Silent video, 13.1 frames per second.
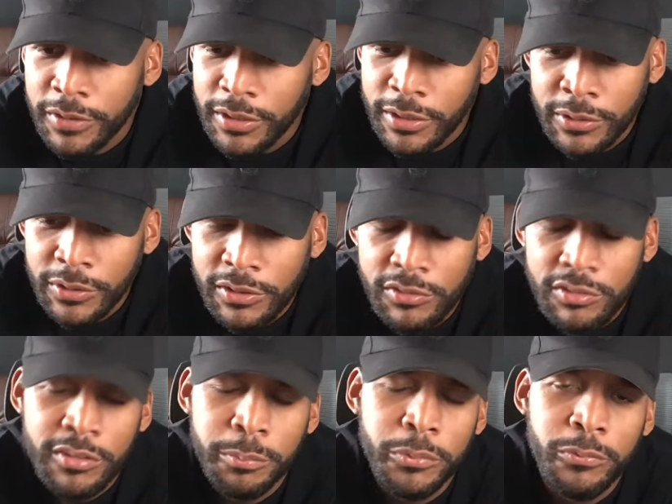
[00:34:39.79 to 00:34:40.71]
video, he's
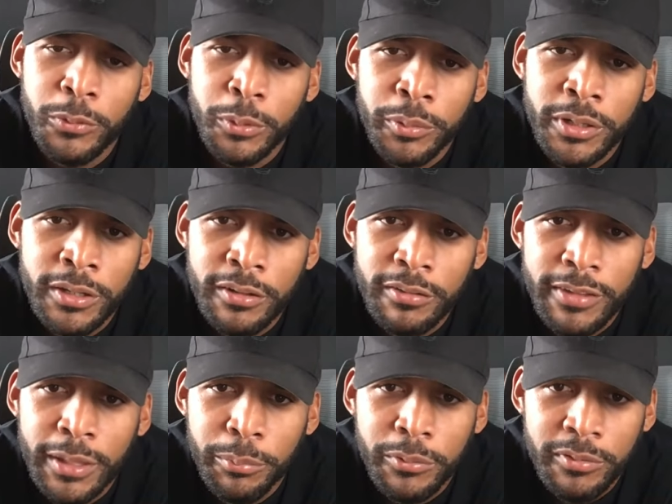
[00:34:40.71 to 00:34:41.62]
just performing in the
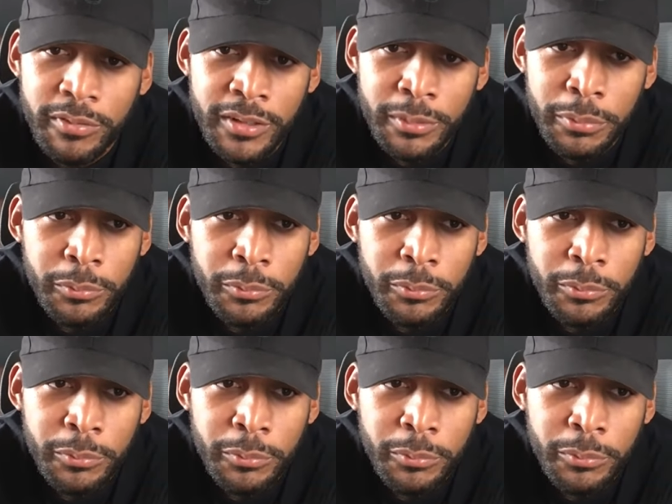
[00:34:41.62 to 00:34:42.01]
Staples Center,